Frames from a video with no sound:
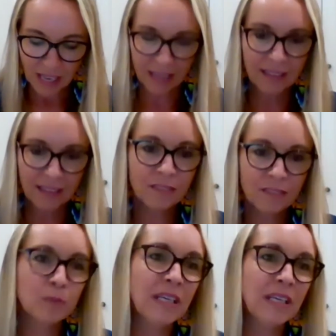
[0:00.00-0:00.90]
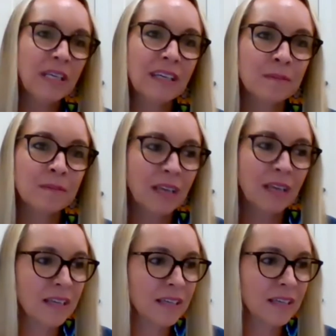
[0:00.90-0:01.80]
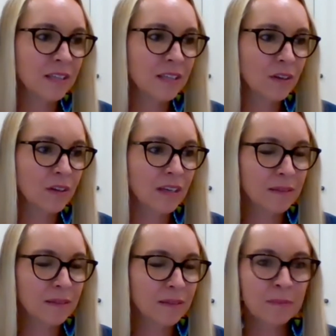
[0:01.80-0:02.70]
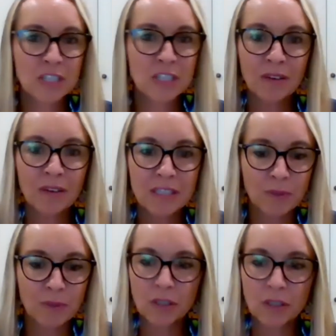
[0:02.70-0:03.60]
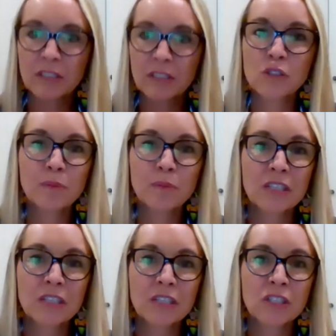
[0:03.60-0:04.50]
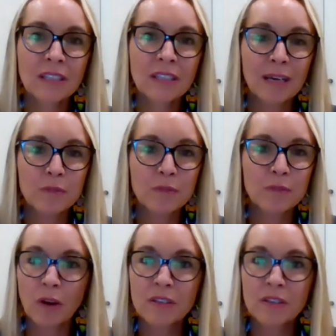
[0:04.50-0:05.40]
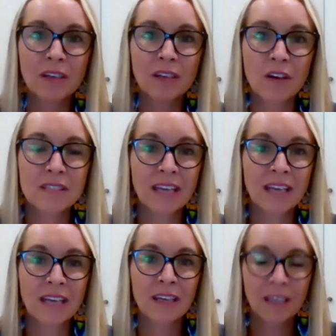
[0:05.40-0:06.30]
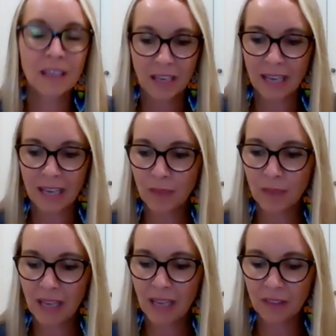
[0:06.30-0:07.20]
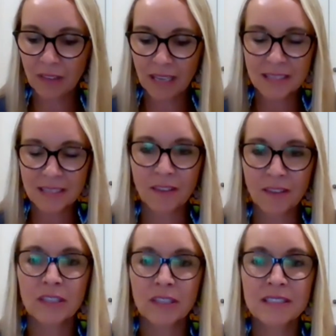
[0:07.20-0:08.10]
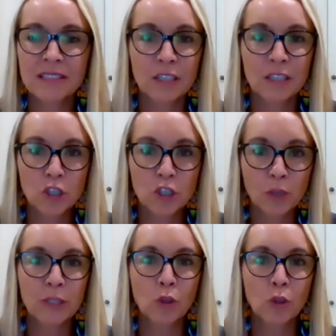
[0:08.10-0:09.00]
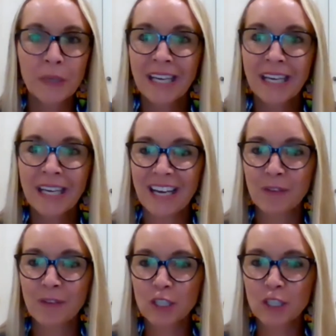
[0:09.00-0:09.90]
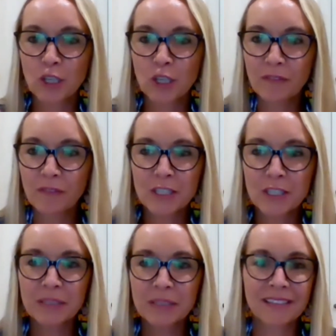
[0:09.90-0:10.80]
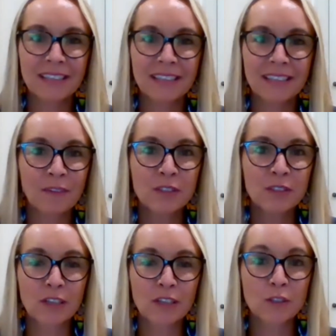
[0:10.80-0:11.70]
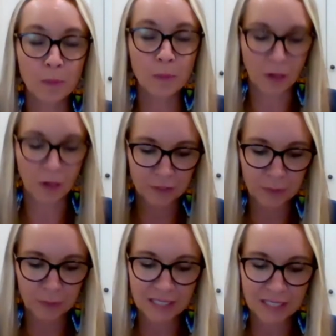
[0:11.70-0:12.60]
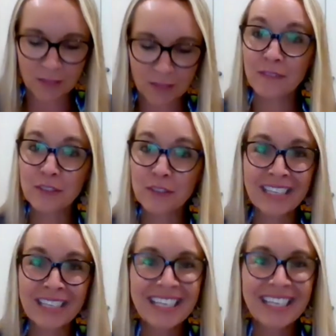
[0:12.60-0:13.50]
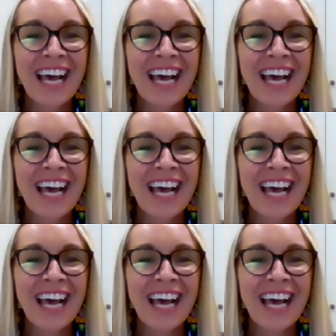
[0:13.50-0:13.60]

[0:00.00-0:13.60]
And then for me, in my charity, we started a soup kitchen. Tomorrow is the last day. And we're having, as South Africans say, a chop and dop. We're going to chop the vegetables, and then everyone's going to dop afterwards or have a drink.